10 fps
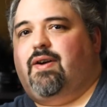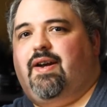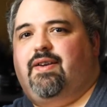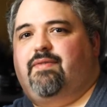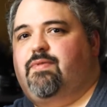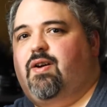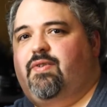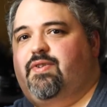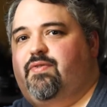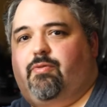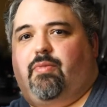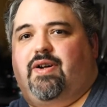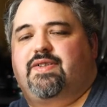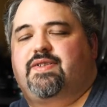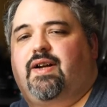kind of called the
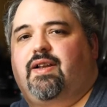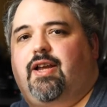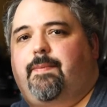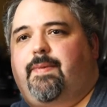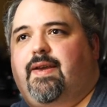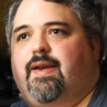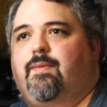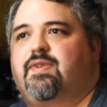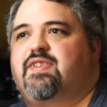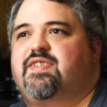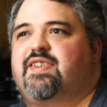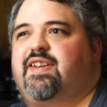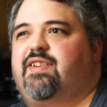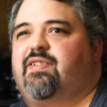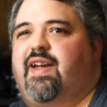Vermont Style IPA, which is
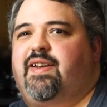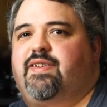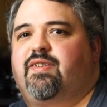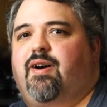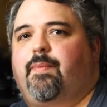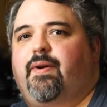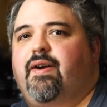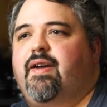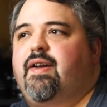like your heady topper,